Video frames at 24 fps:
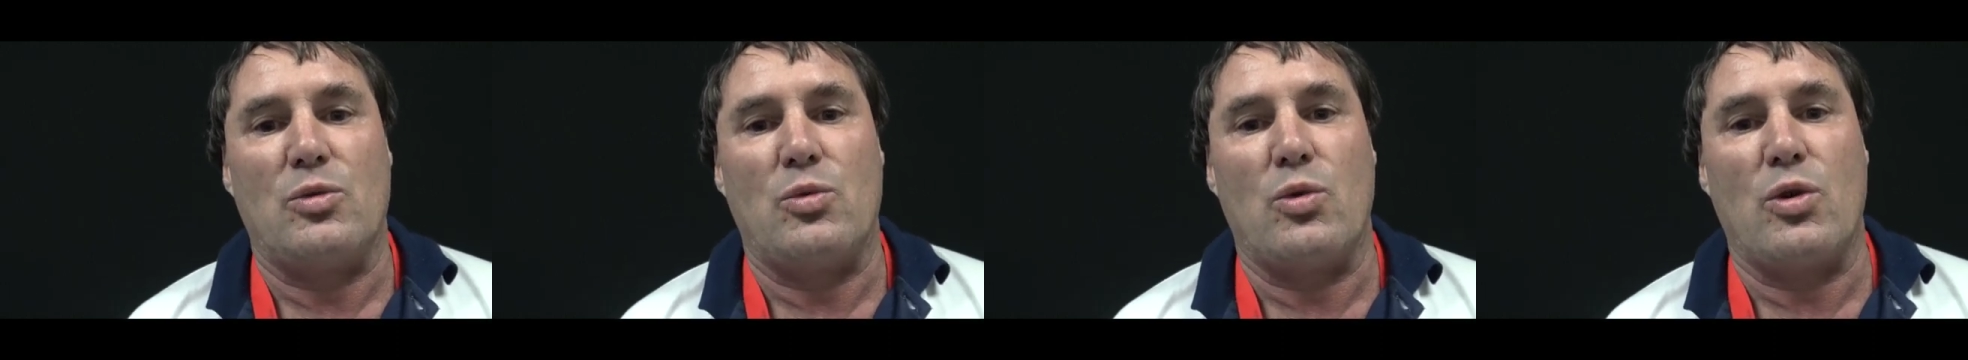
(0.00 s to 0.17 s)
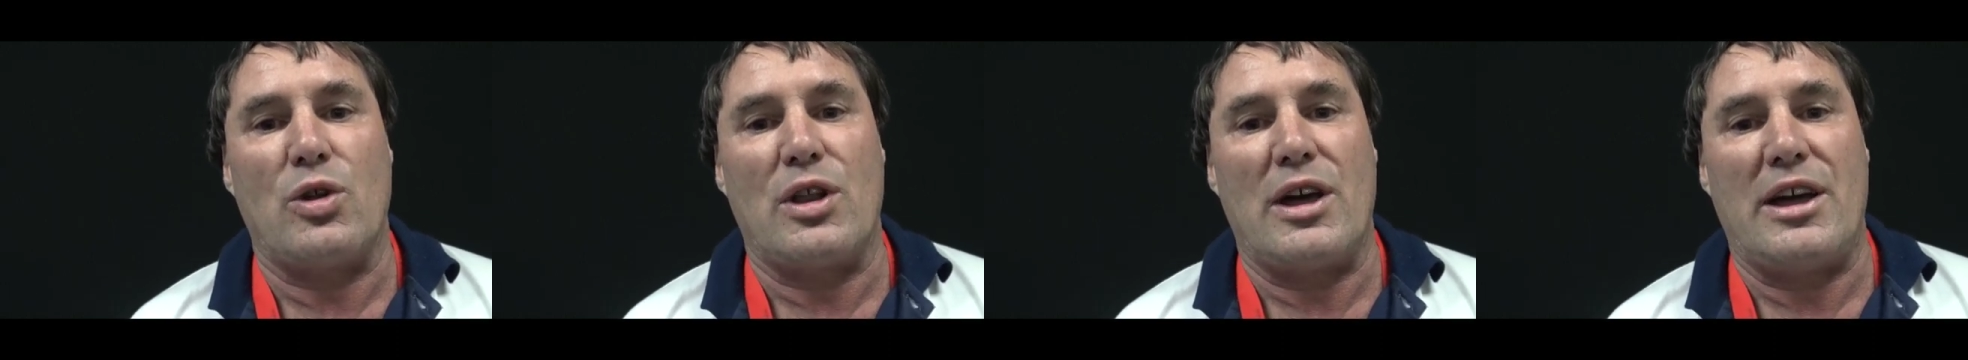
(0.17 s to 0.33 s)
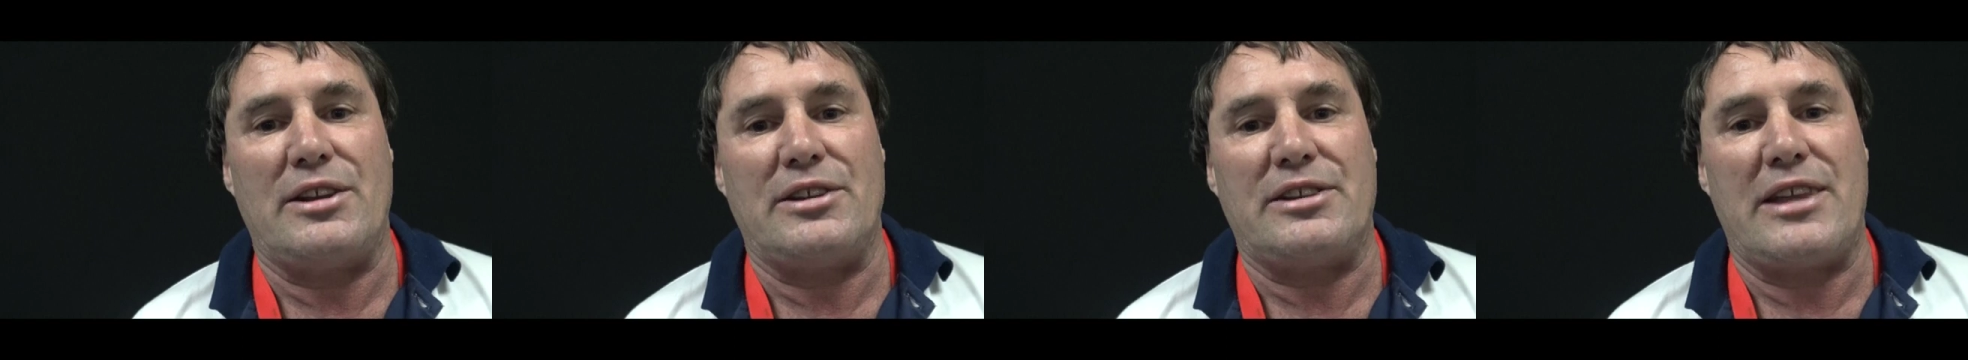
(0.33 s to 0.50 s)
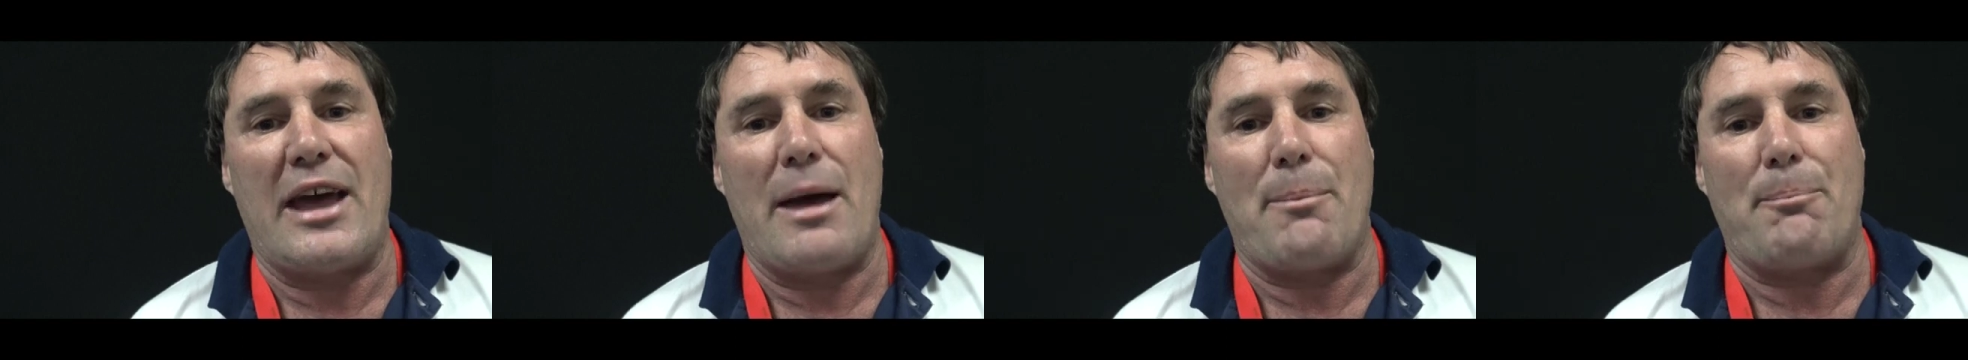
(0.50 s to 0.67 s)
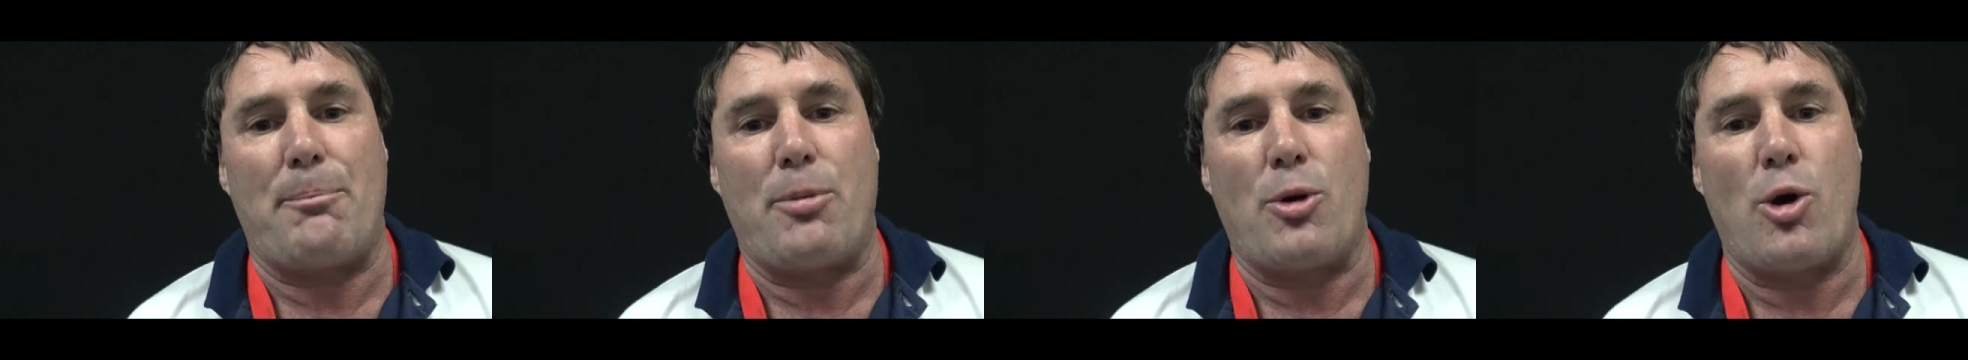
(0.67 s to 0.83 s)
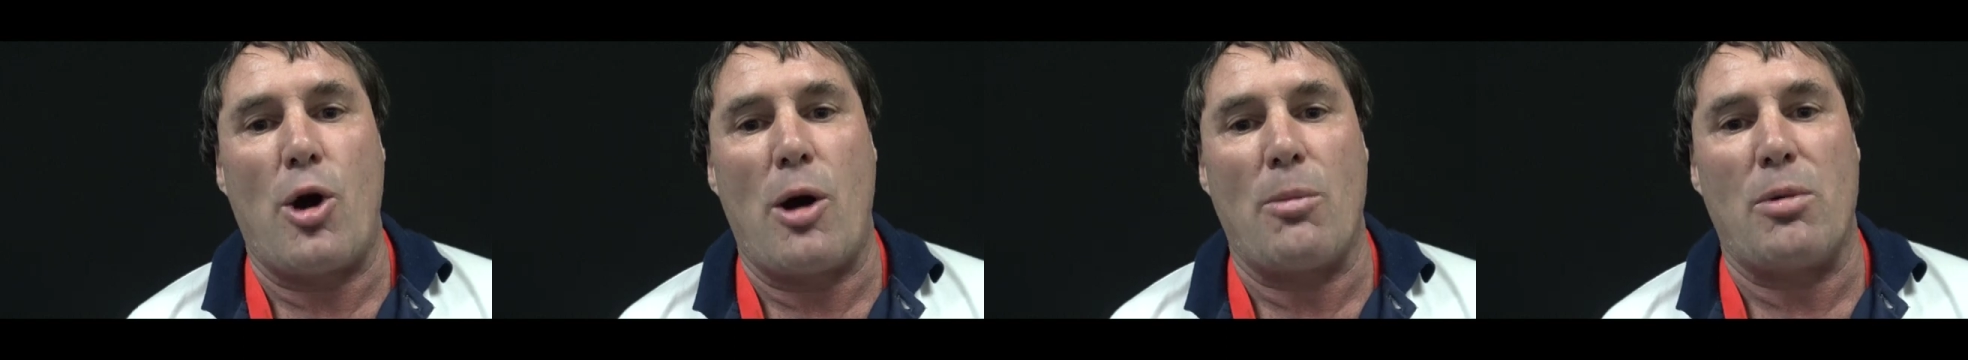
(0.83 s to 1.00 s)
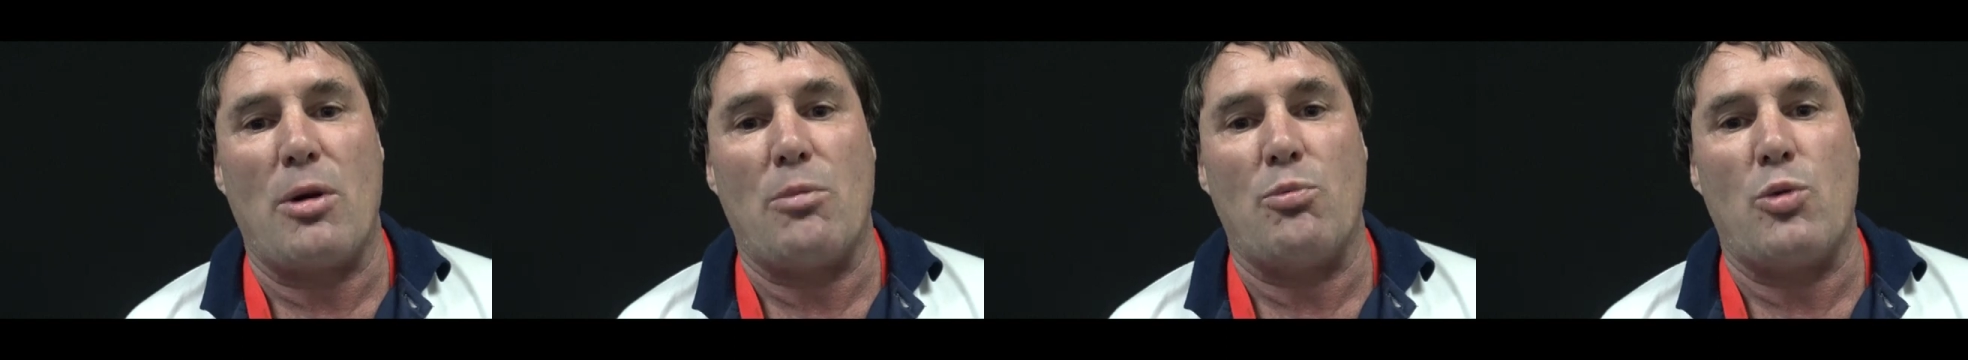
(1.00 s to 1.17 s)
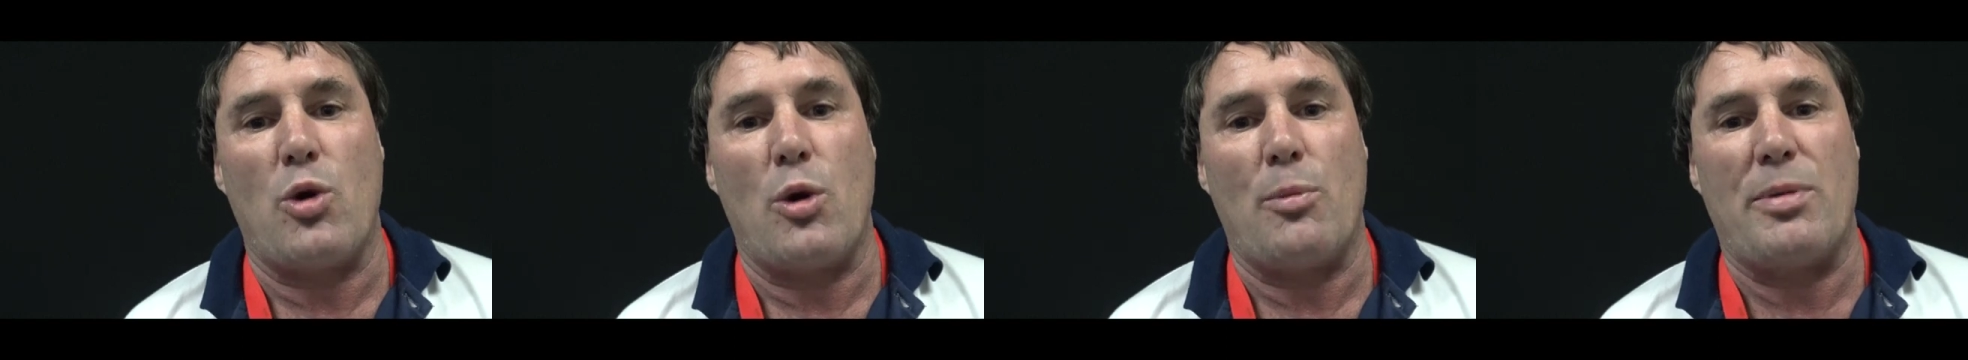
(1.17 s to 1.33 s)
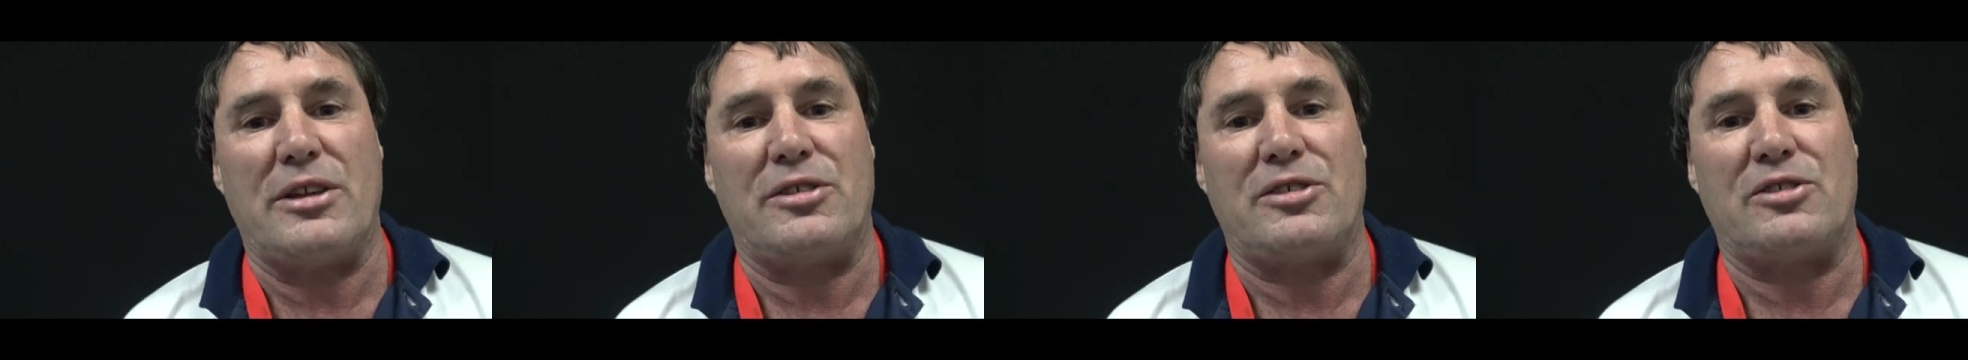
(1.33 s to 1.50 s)
well then that problem
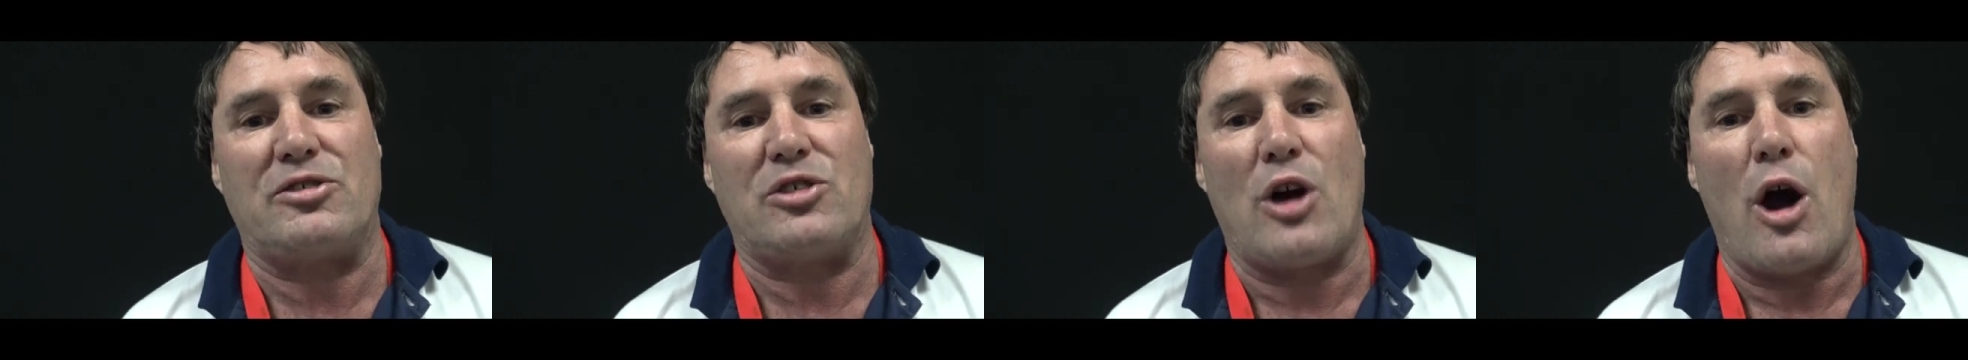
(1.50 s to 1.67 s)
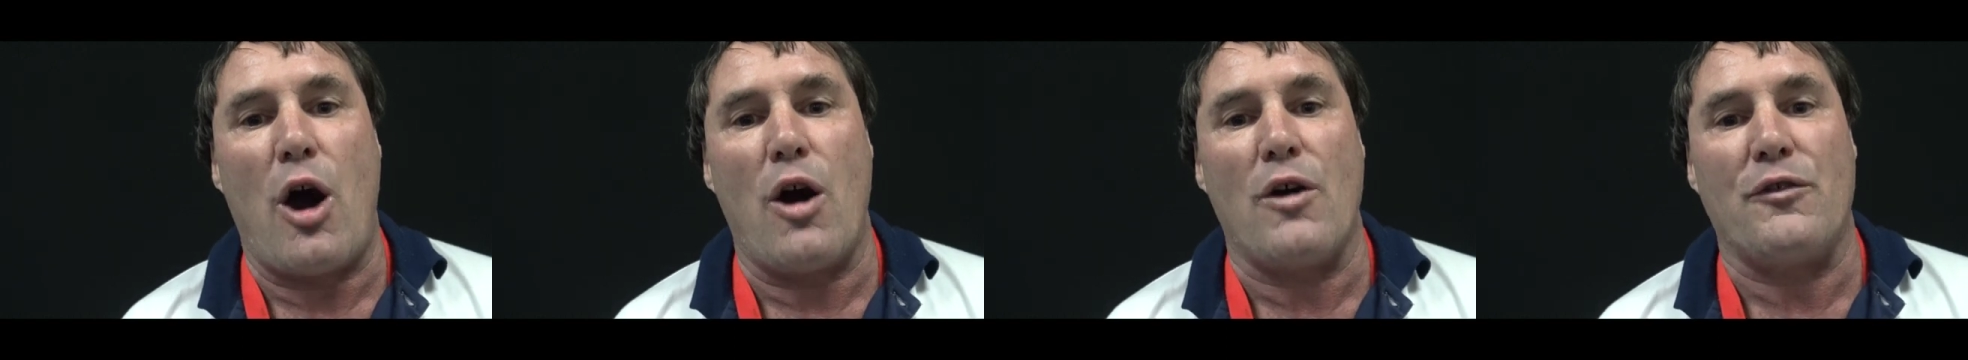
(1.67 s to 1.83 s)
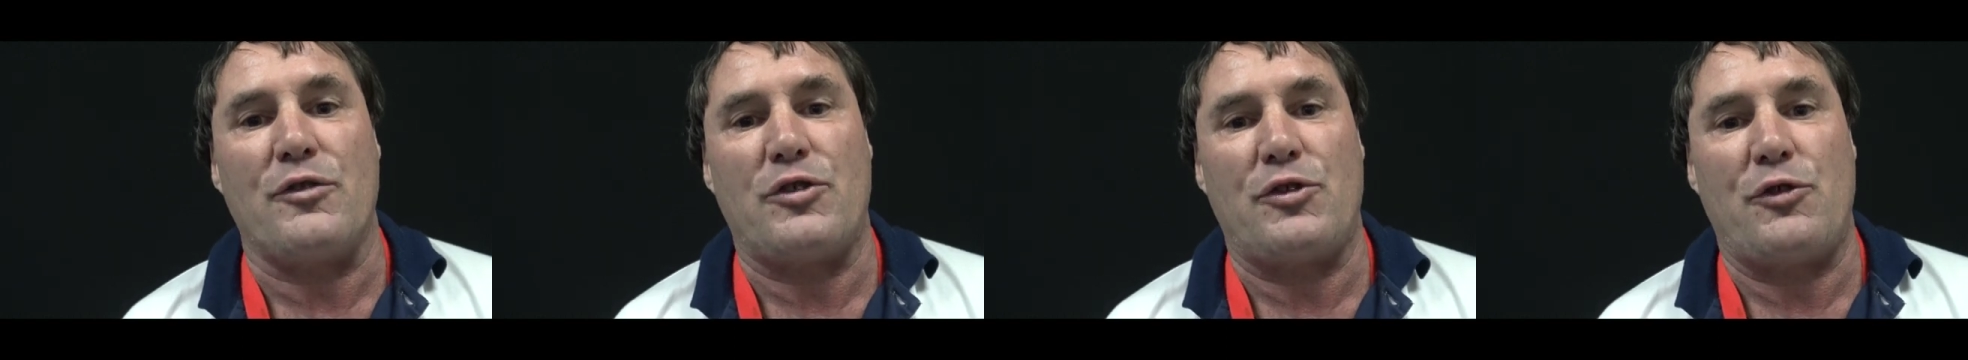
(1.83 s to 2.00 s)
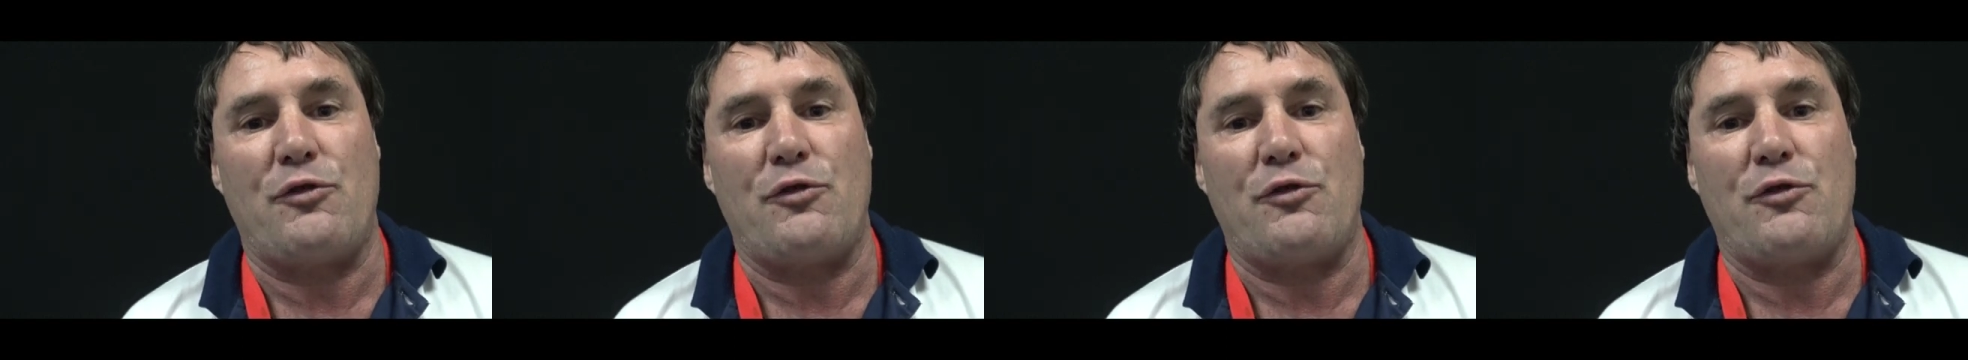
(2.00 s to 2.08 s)
will be solved